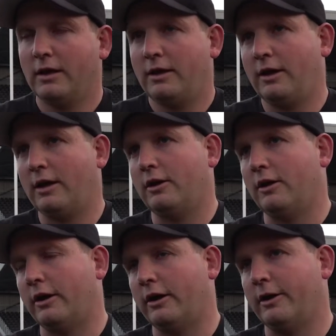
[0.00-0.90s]
Yeah,
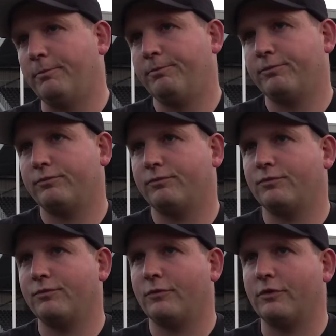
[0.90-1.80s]
look um,
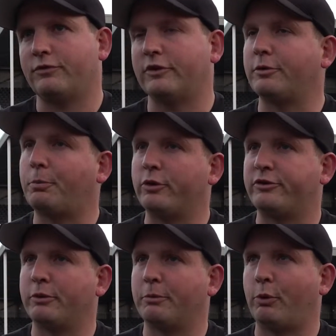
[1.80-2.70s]

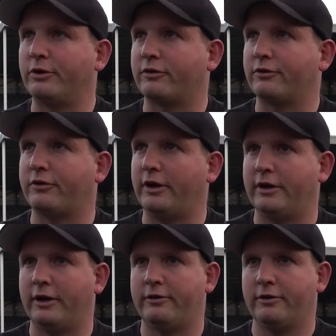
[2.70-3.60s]
disappointed with the points
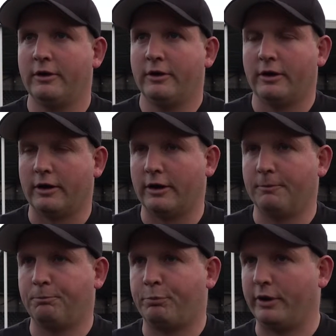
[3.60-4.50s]
conceded.
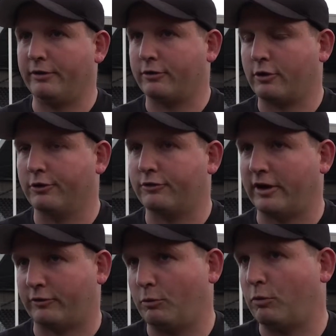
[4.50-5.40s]
Um, put it into
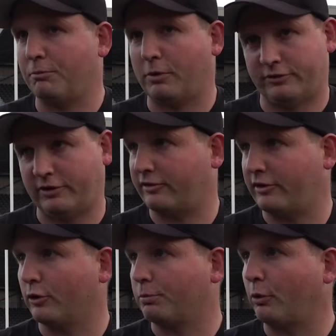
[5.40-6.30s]
context, we won by
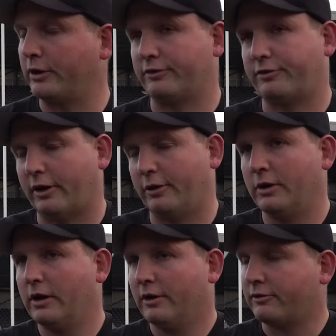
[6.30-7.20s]
60 odd points, so
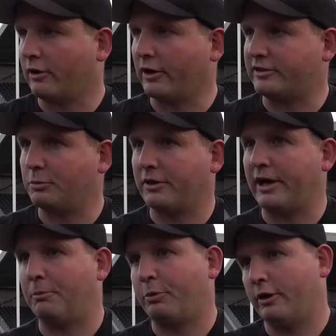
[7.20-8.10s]
delighted with
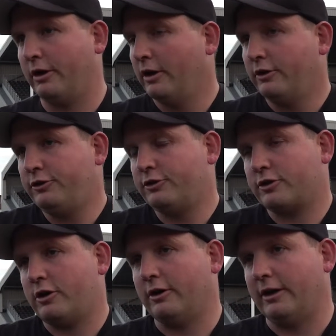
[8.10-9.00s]
that. But you
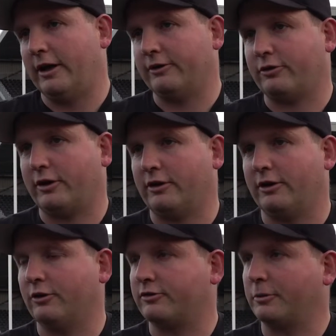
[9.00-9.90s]
just can't let a side
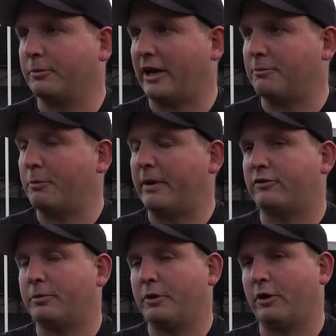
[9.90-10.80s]
like Nottingham gain
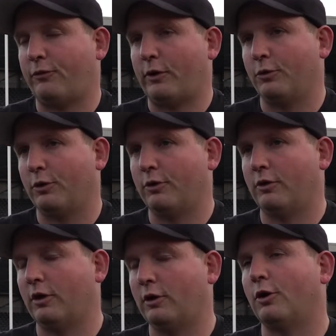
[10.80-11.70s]
momentum, and I felt that
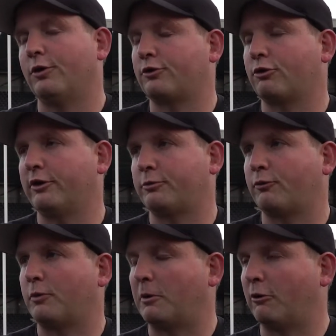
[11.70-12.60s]
a lot of the tries were
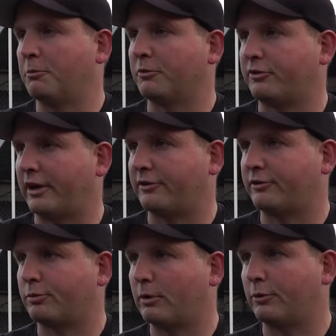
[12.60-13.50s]
from our own
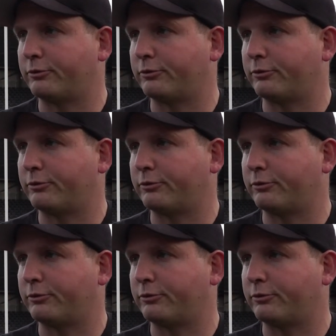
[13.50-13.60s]
mistakes as well.